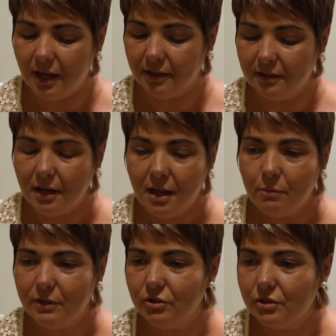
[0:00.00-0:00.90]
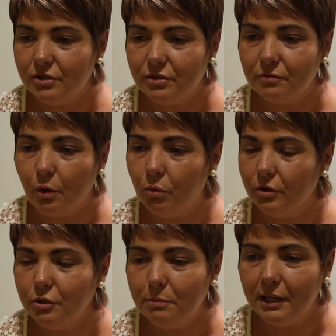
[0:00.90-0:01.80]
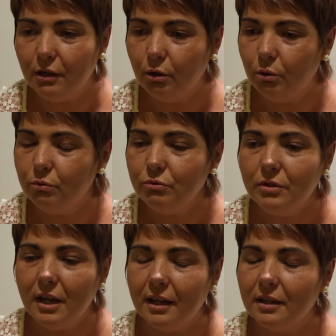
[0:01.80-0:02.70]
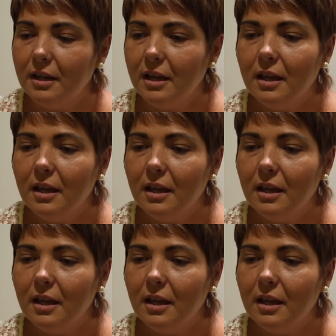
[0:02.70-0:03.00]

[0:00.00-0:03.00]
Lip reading: and we just want to be alone, and